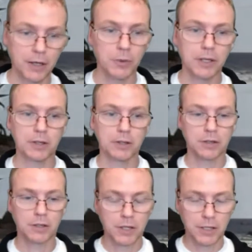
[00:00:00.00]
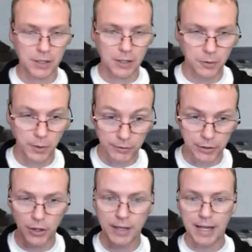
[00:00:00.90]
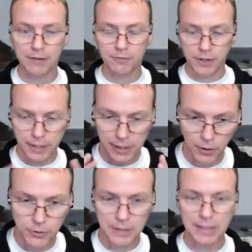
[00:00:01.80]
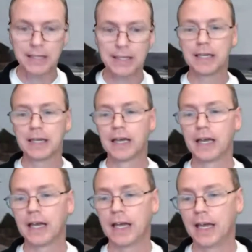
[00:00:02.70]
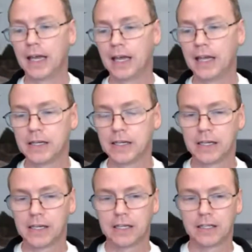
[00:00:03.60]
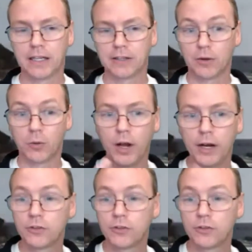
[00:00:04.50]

We have to look at it very closely and like say, what does